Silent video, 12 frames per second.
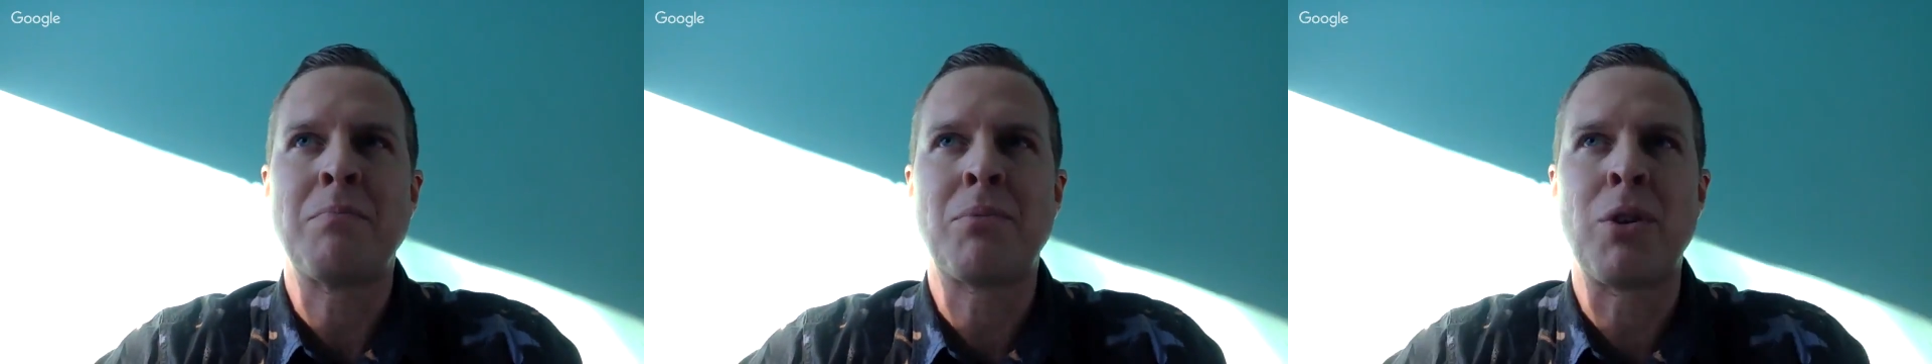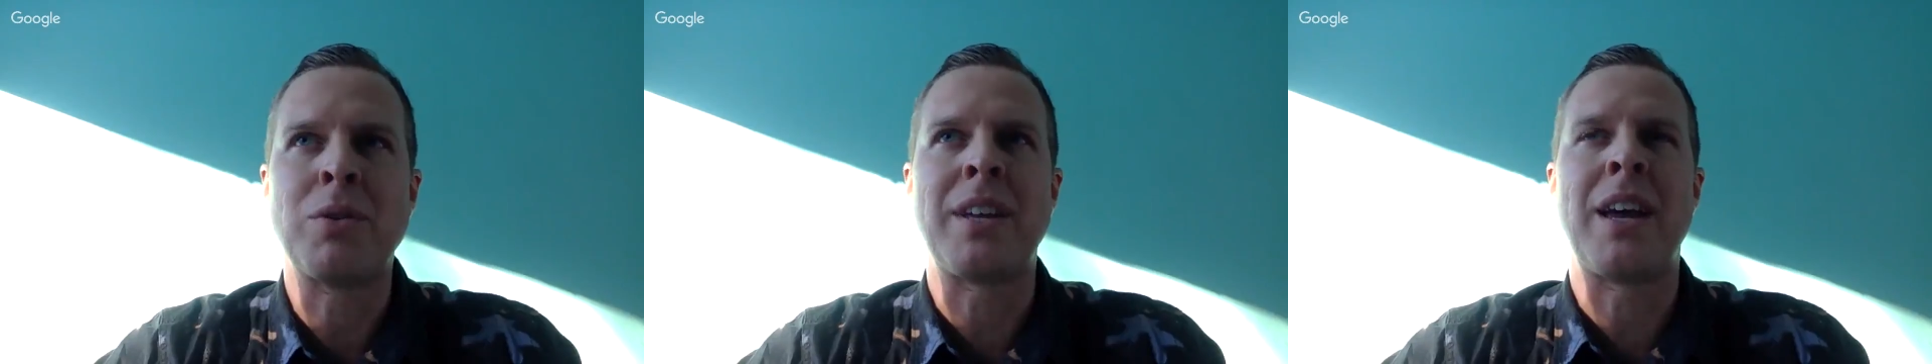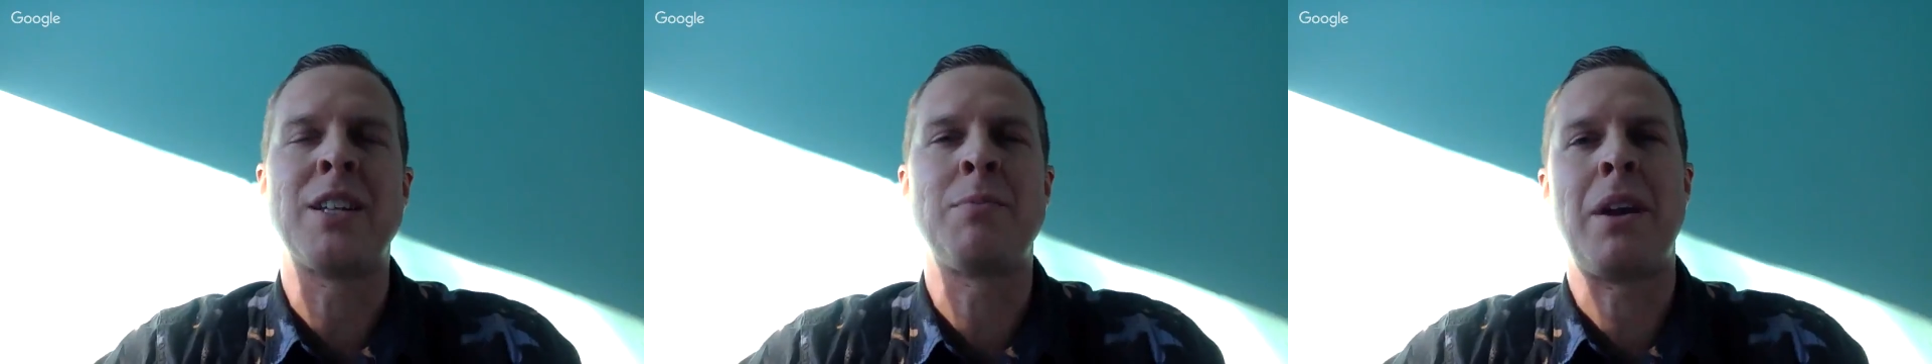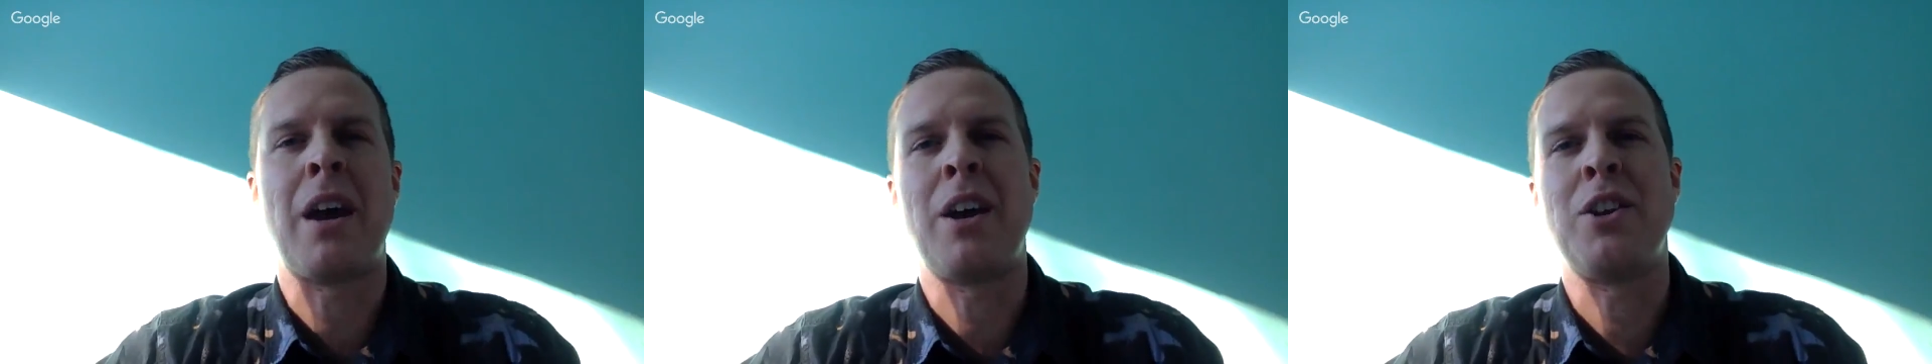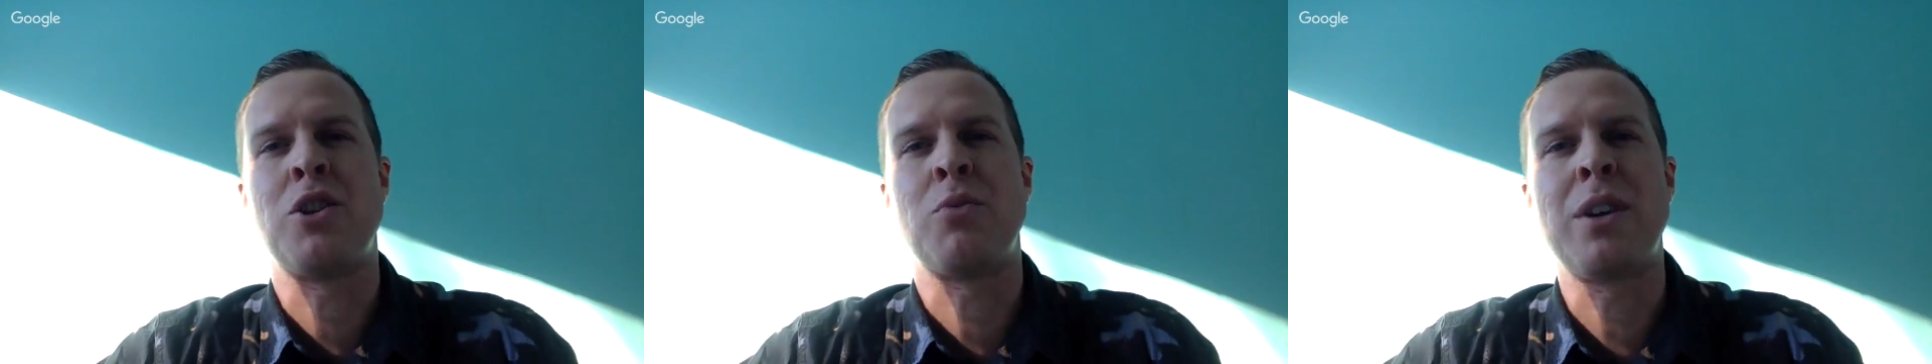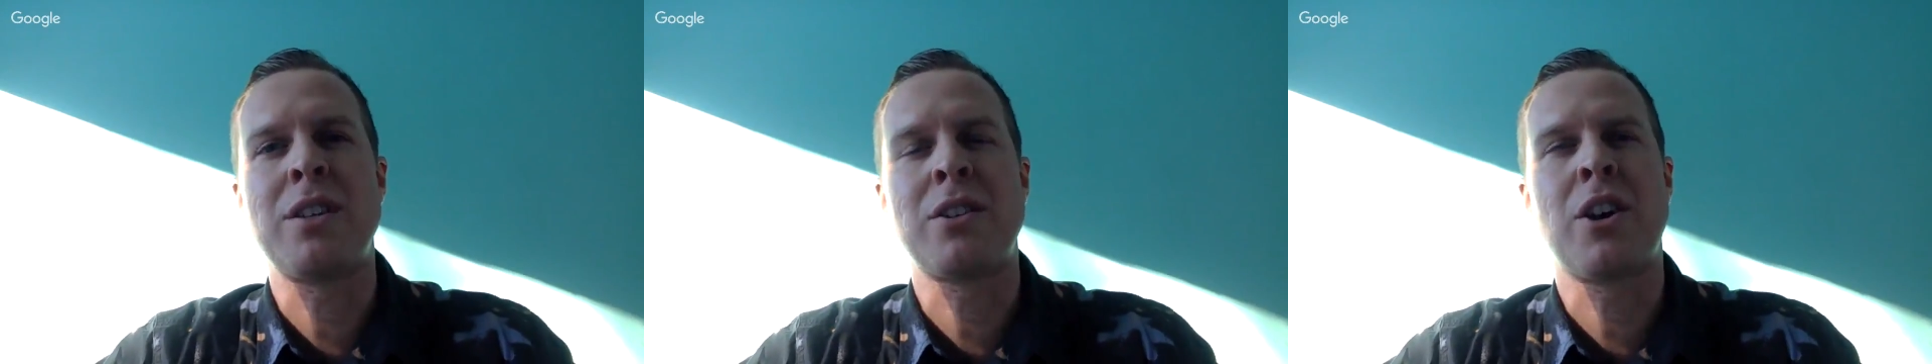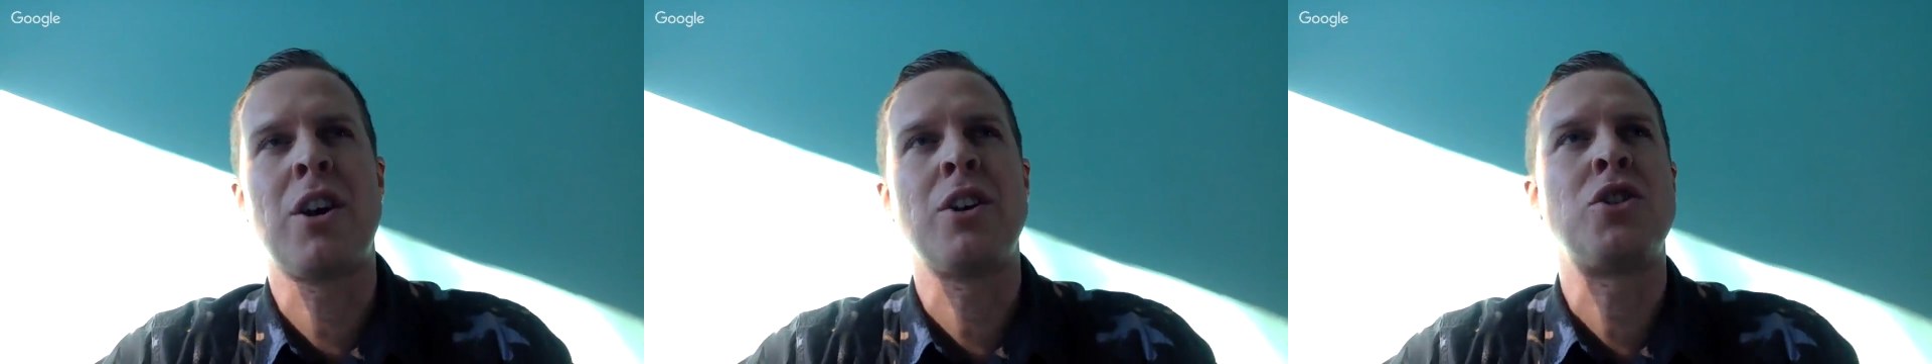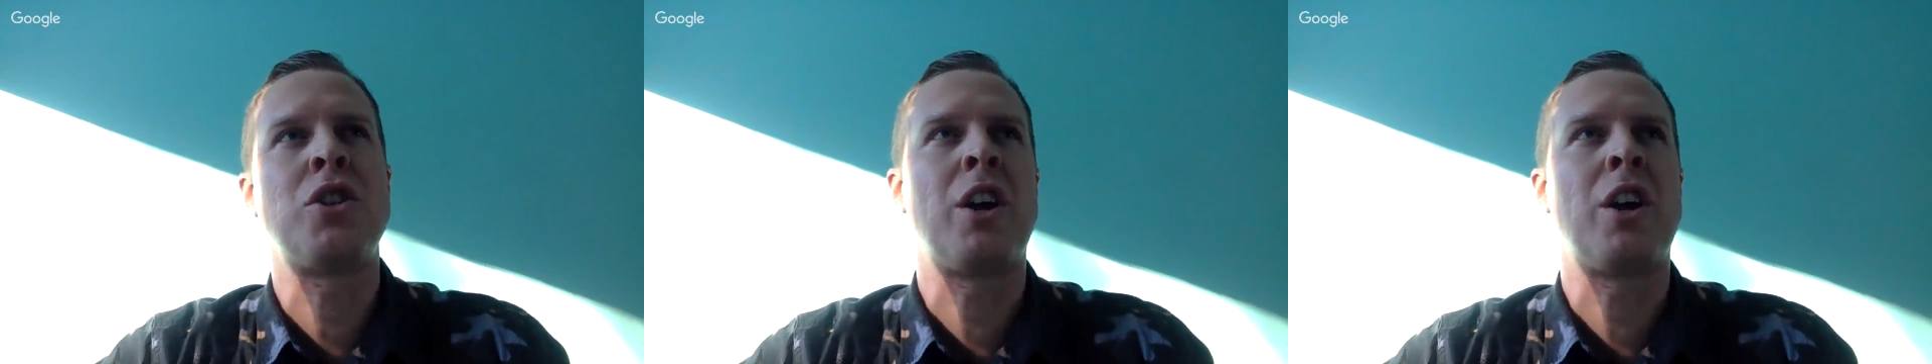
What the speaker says: process behind your research.